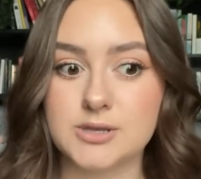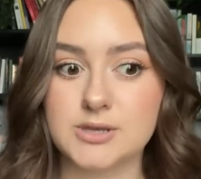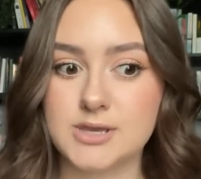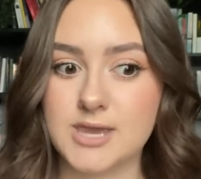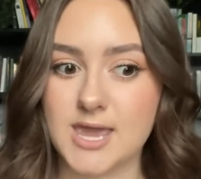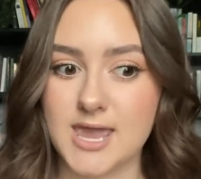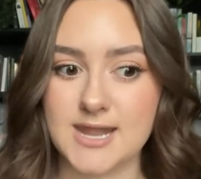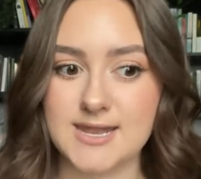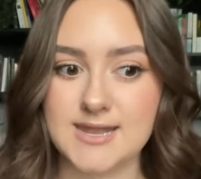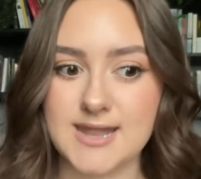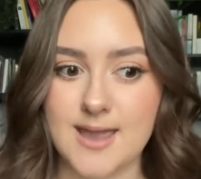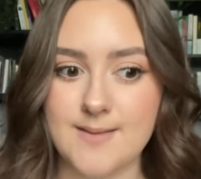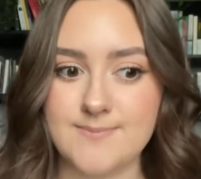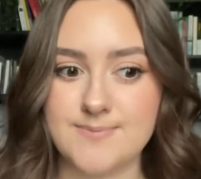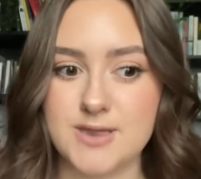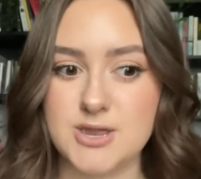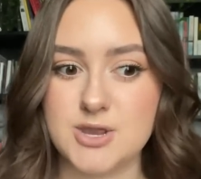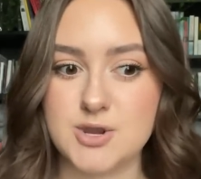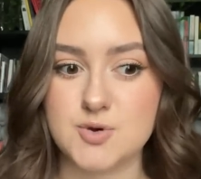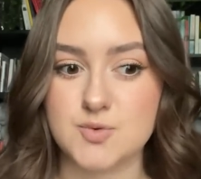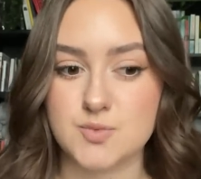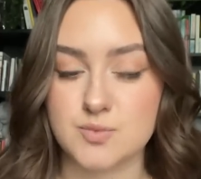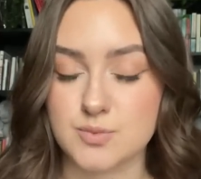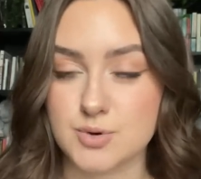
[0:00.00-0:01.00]

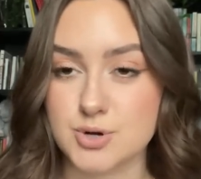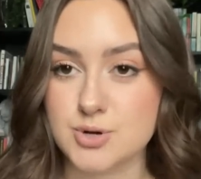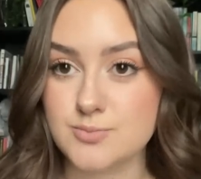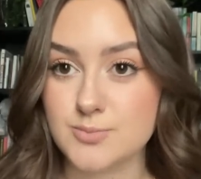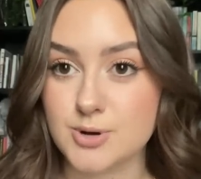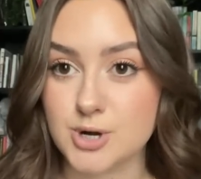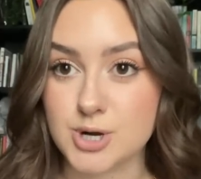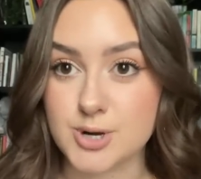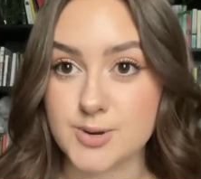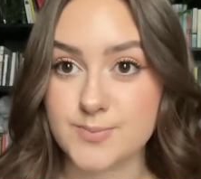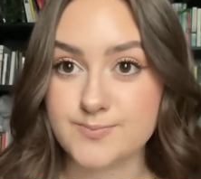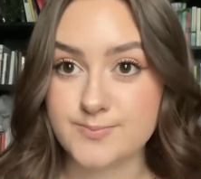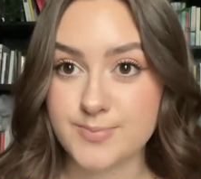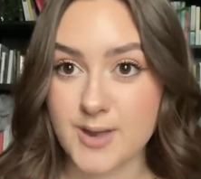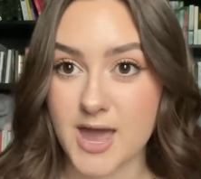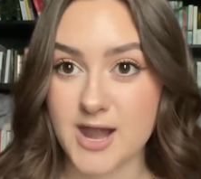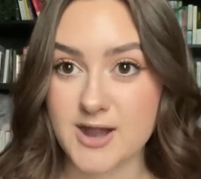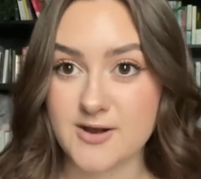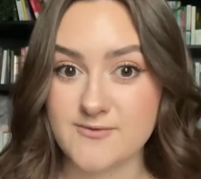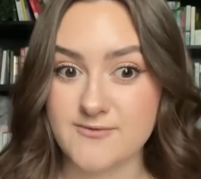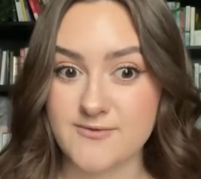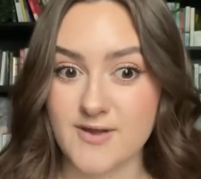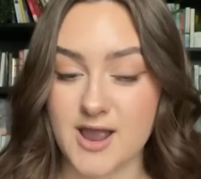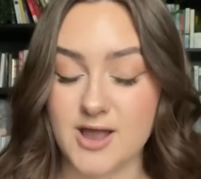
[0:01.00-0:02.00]
kidnapping groomer
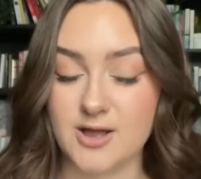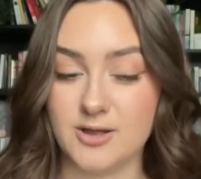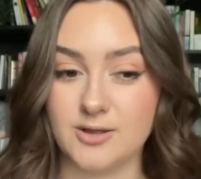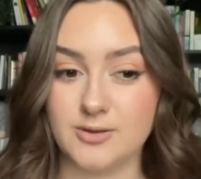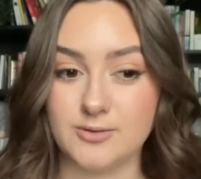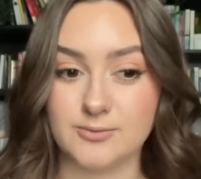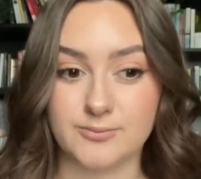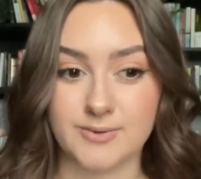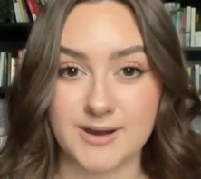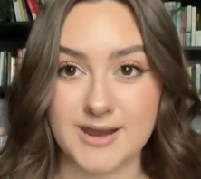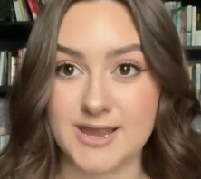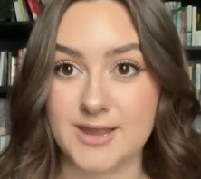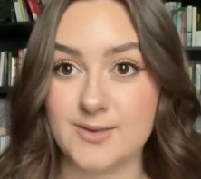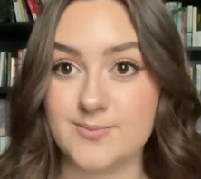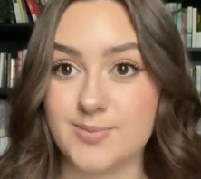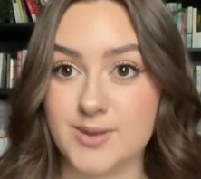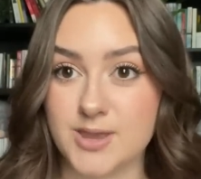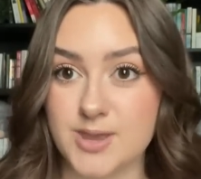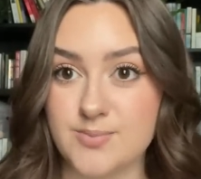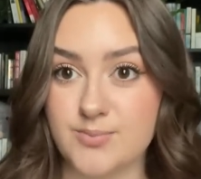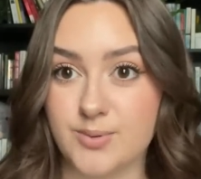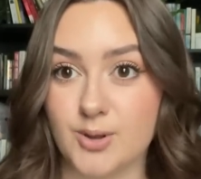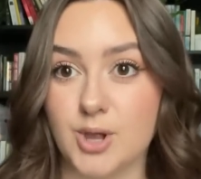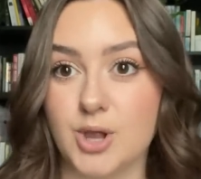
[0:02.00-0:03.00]
pedophile ring
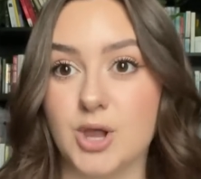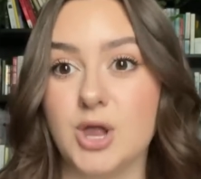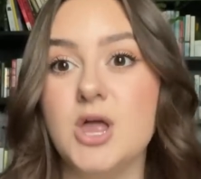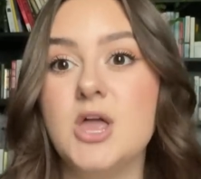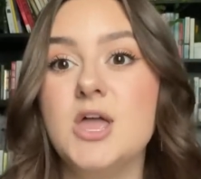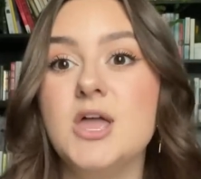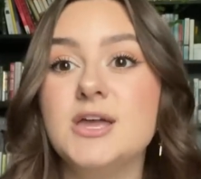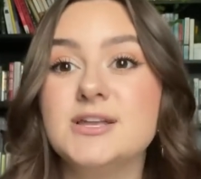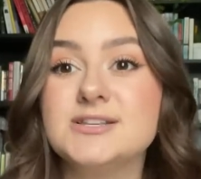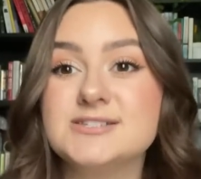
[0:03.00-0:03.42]
people